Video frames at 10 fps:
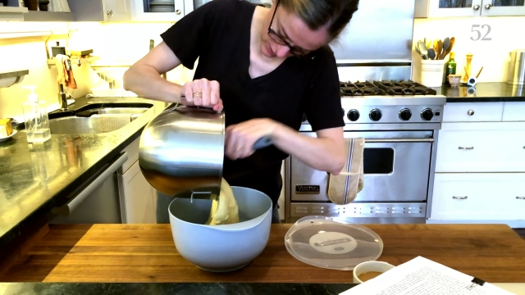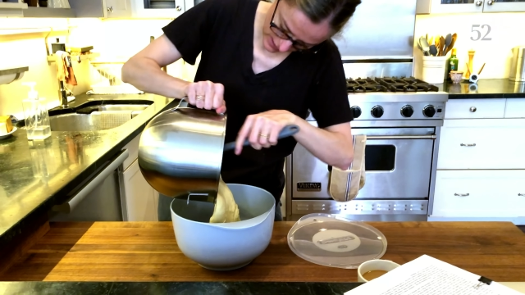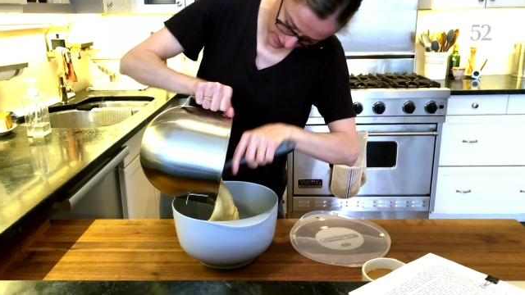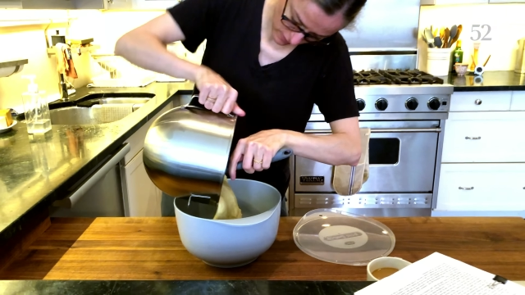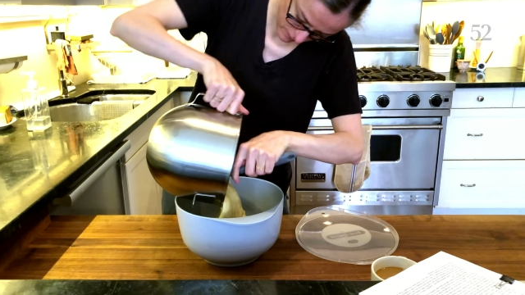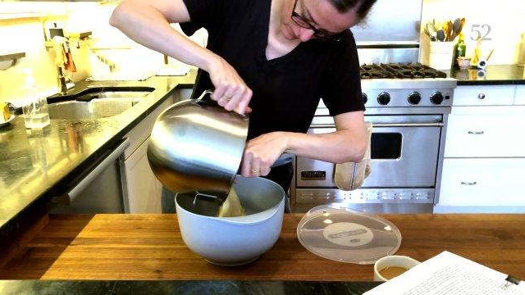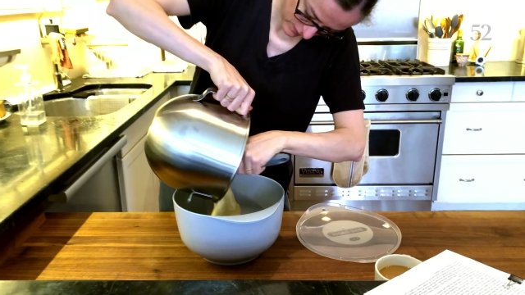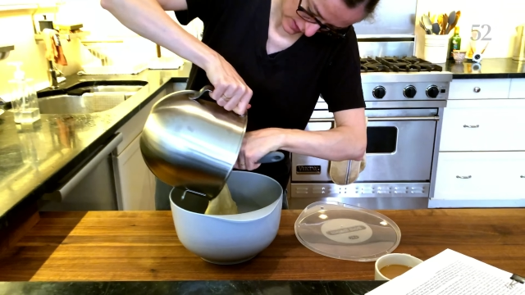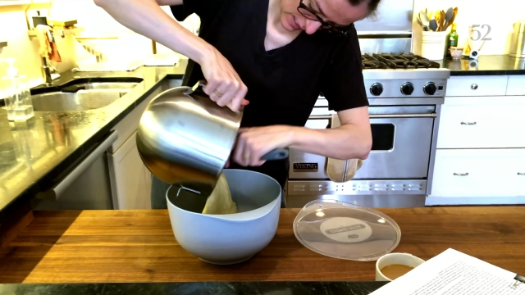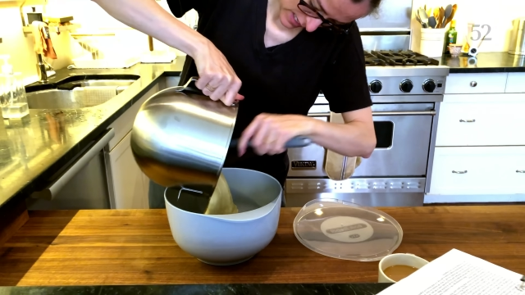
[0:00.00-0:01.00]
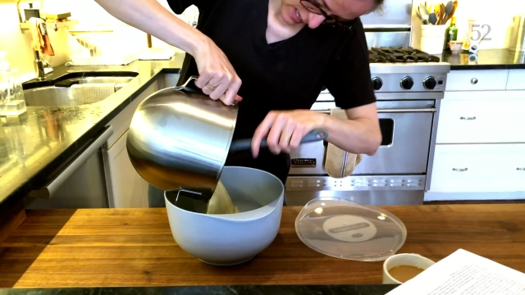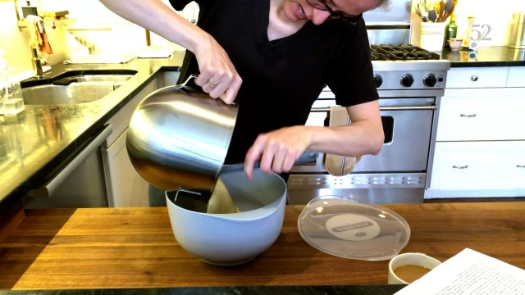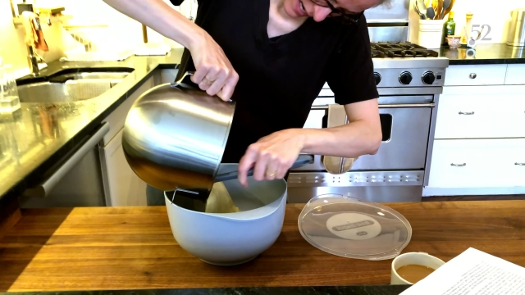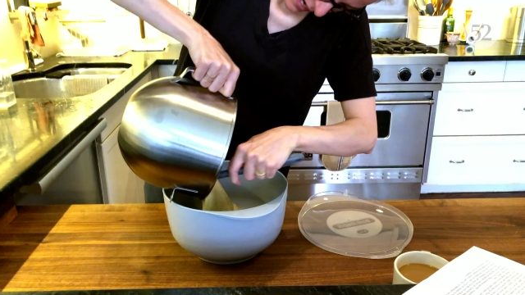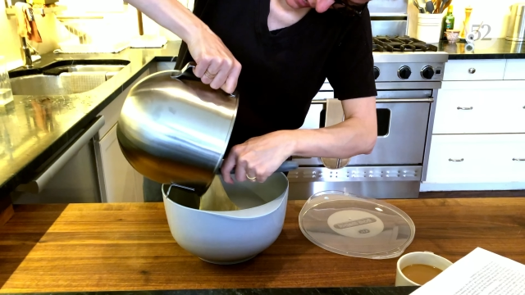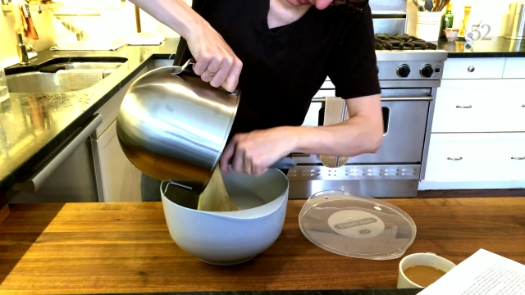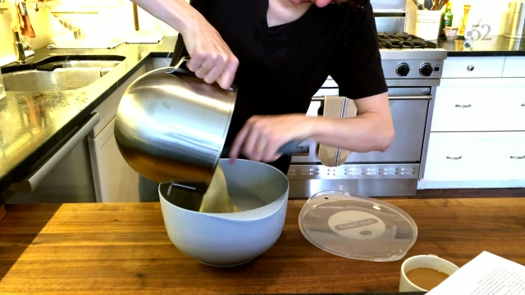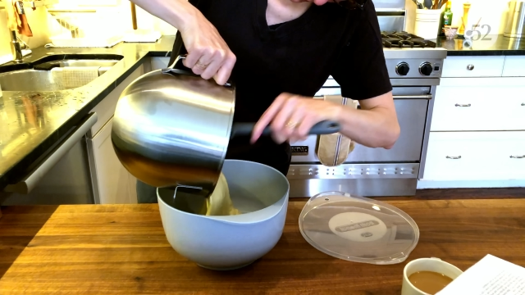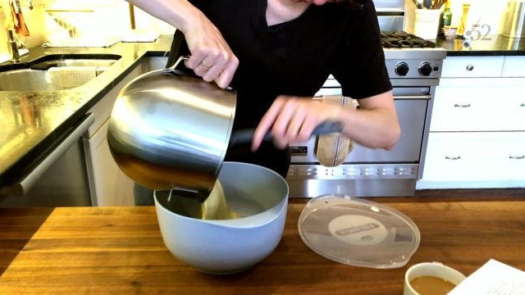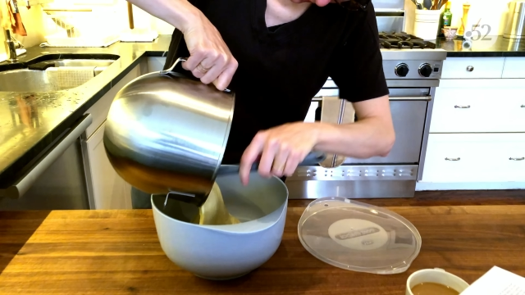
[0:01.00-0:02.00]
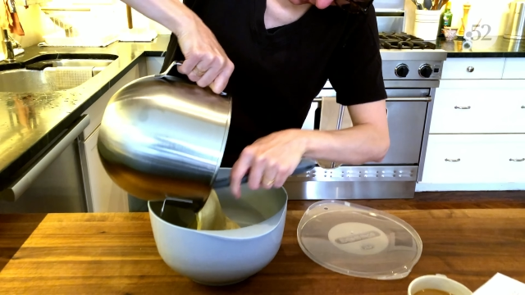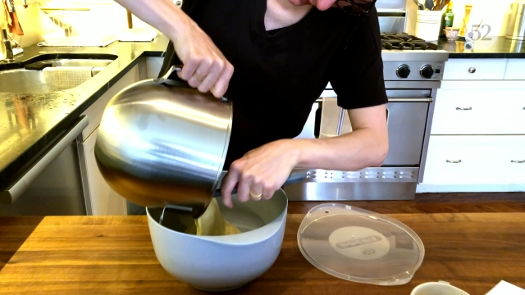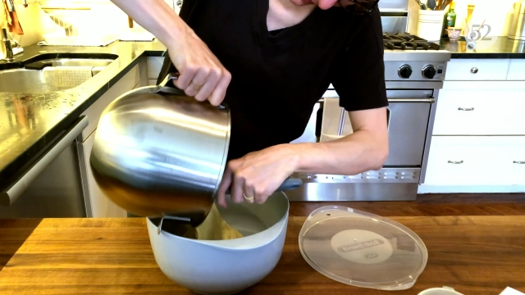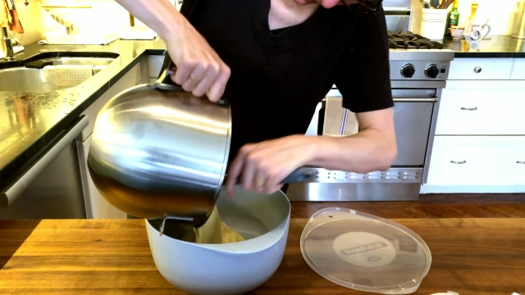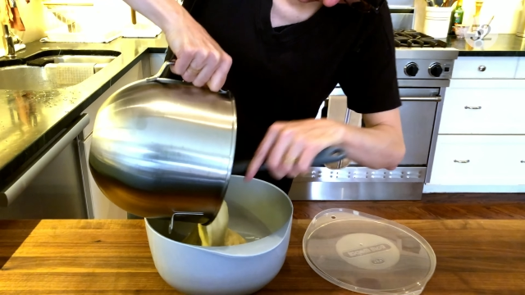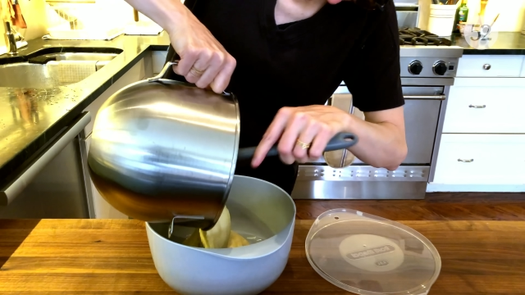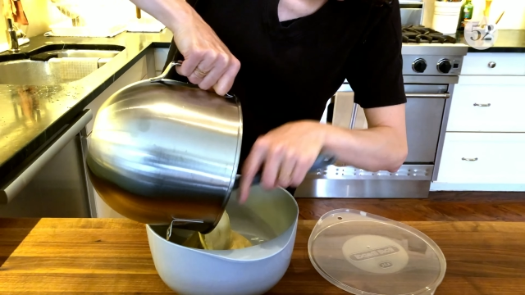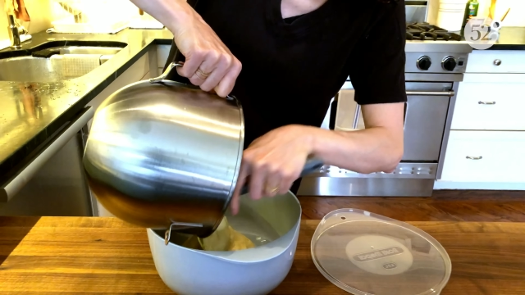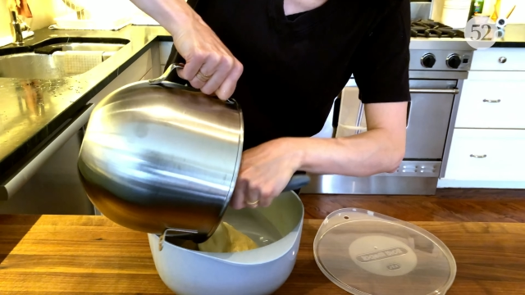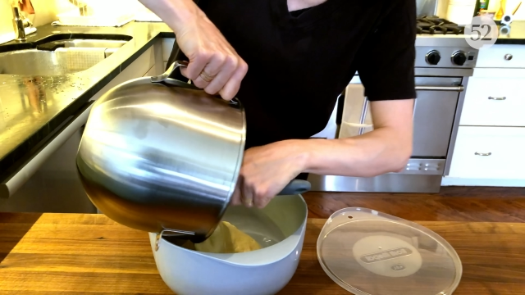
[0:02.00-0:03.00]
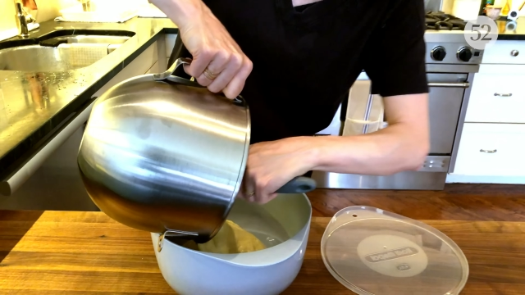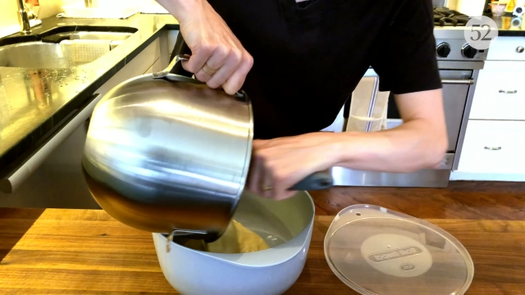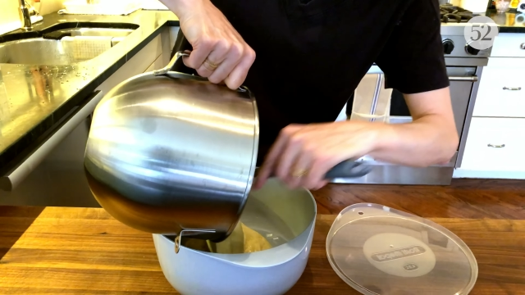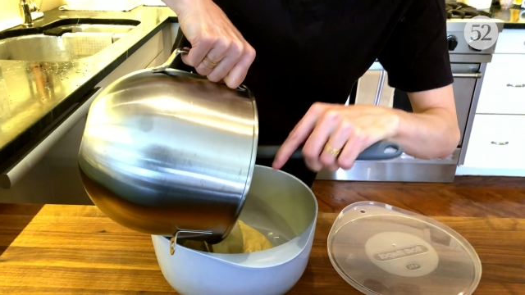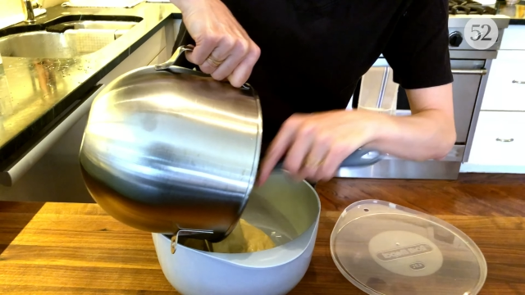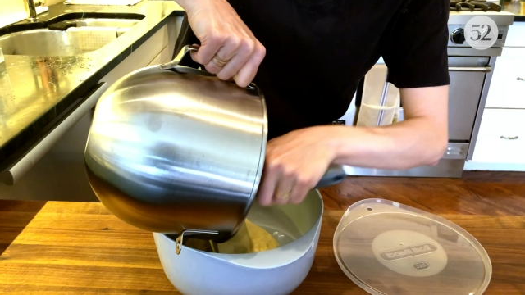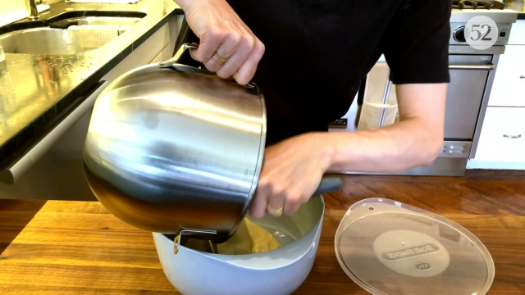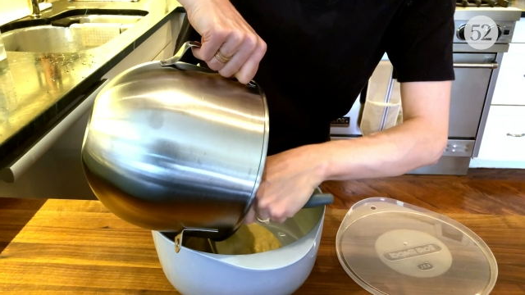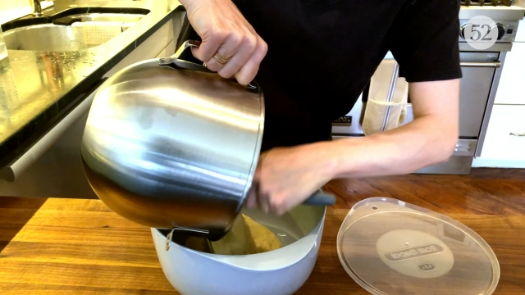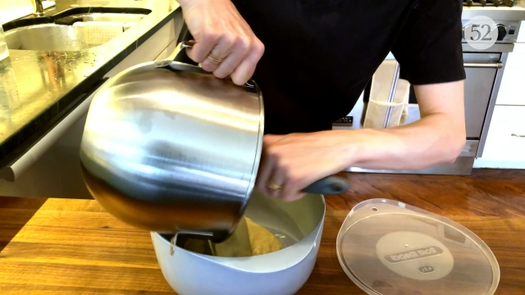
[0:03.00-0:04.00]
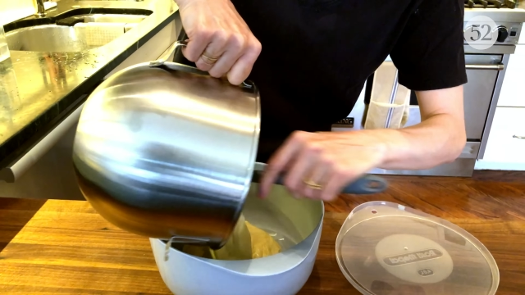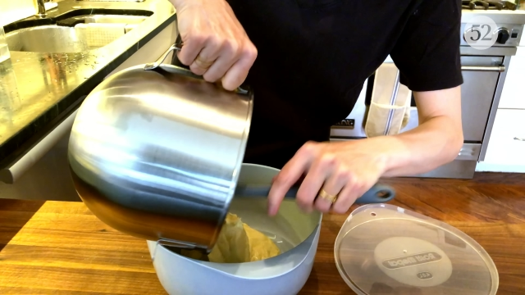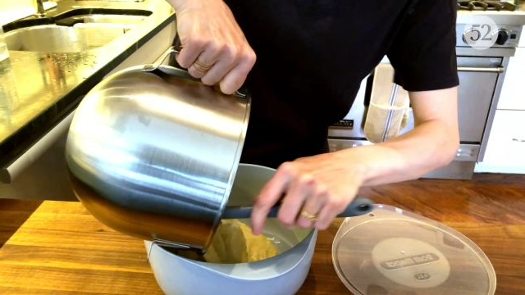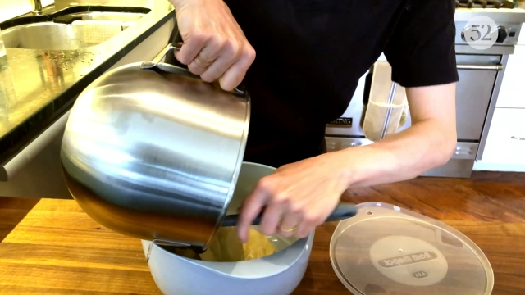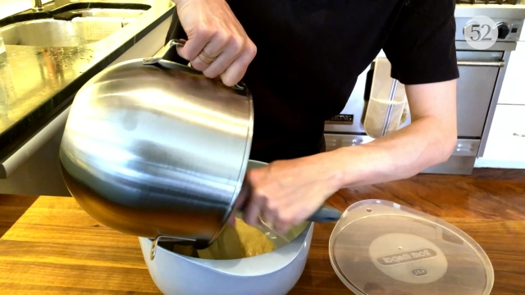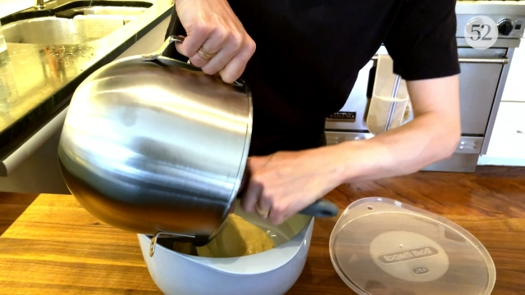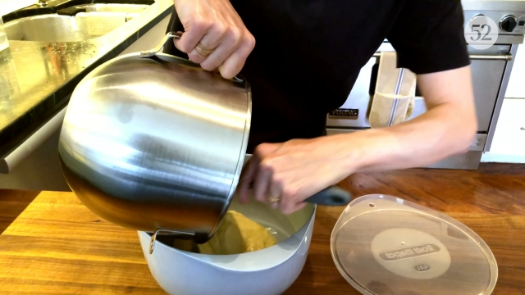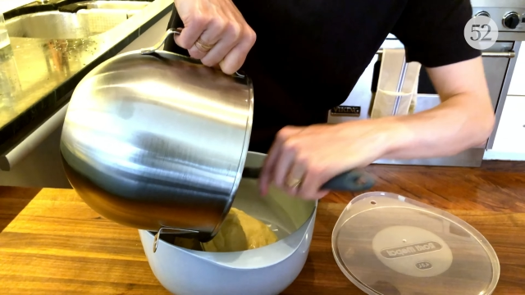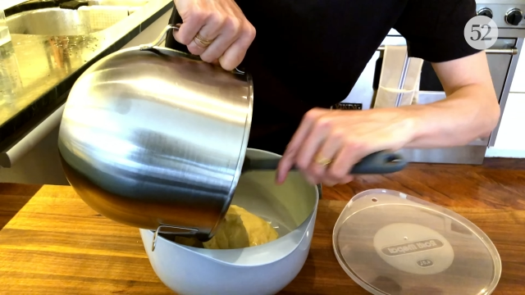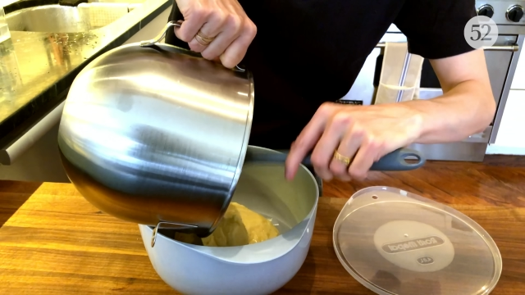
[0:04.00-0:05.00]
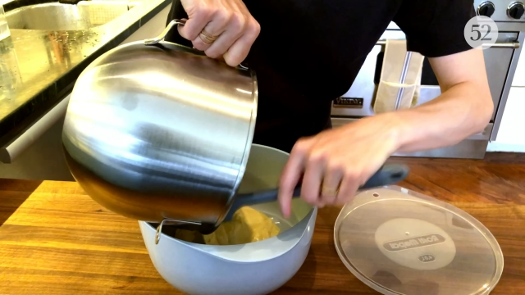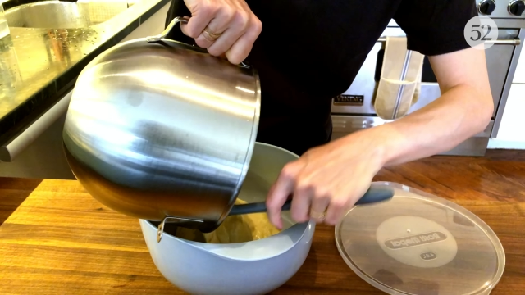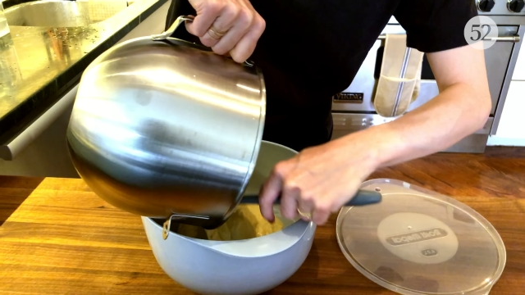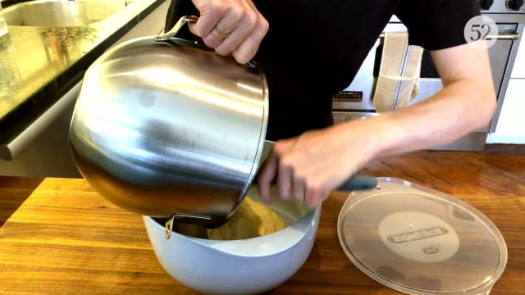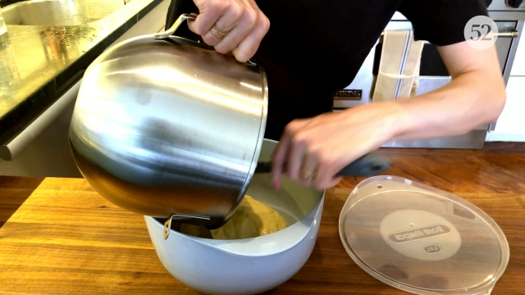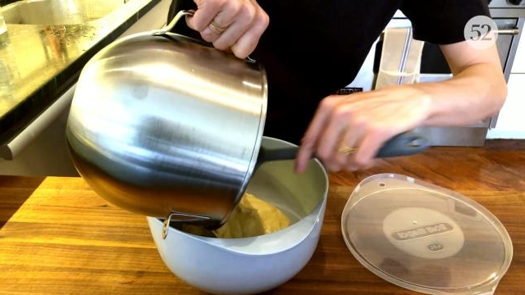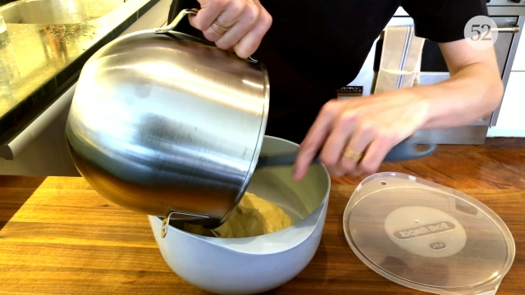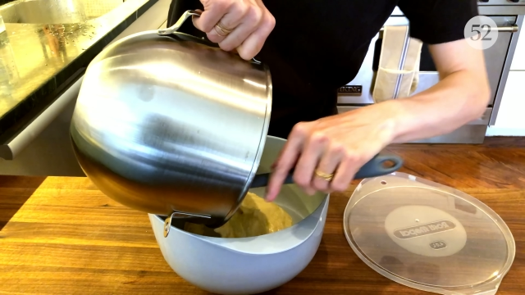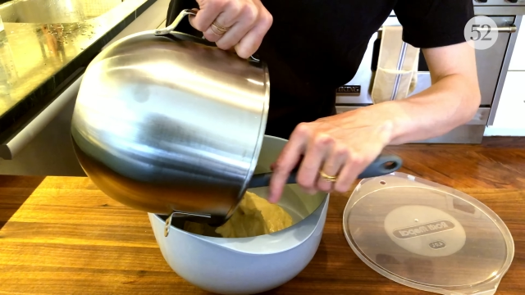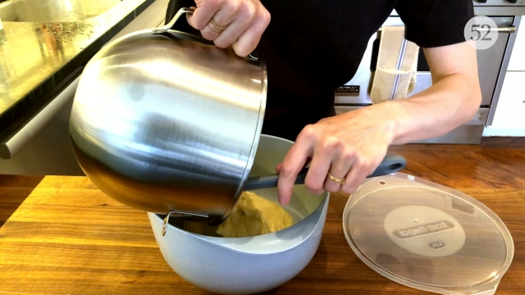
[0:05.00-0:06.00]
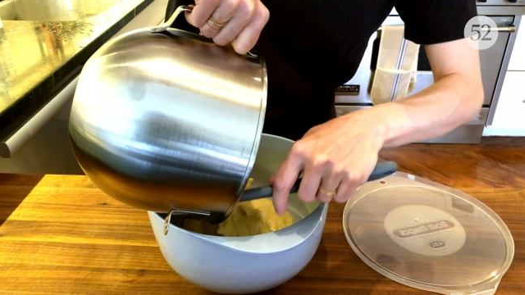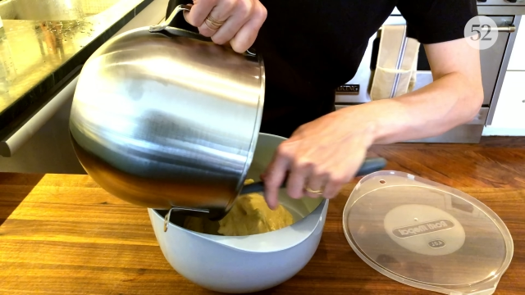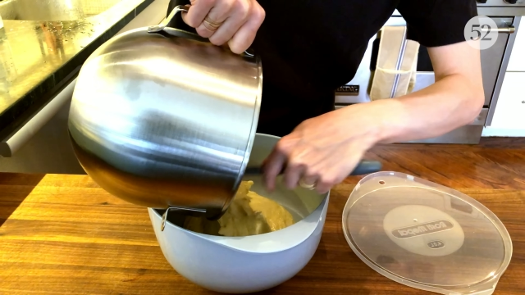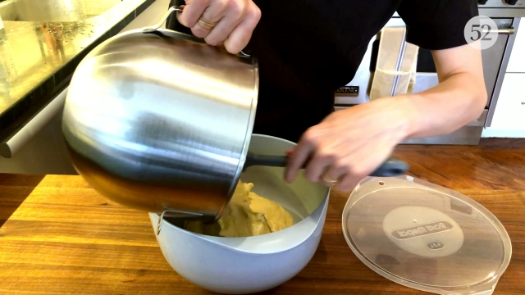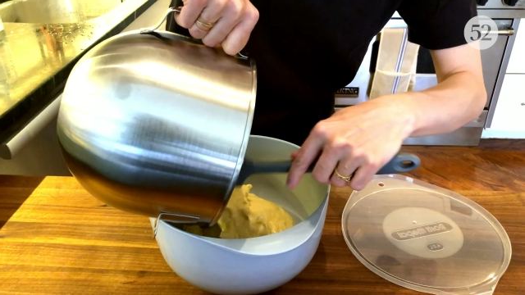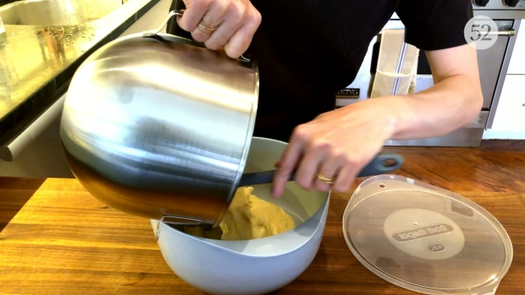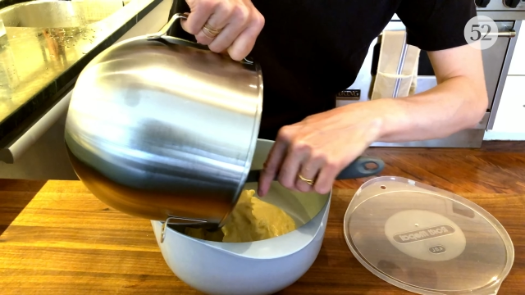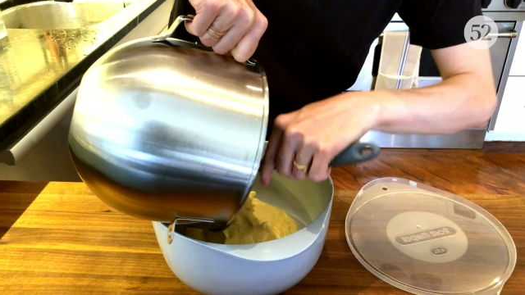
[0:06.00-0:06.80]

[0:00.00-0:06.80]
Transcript: No face is visible, so there are no lips to read.